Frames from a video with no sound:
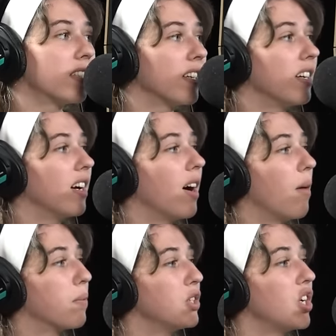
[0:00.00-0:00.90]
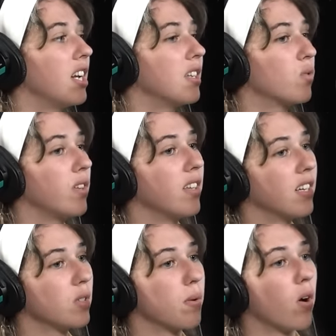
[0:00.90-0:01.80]
to appreciate his
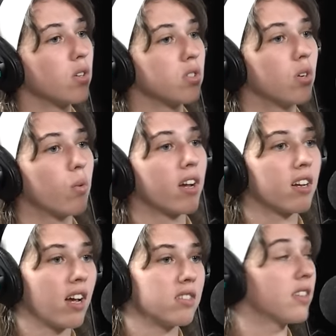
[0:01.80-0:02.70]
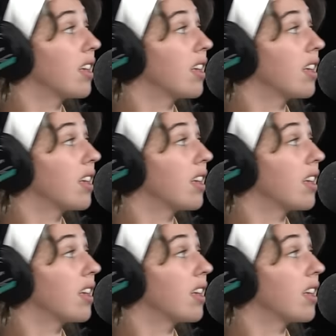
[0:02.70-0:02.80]
feelings, but also recognizing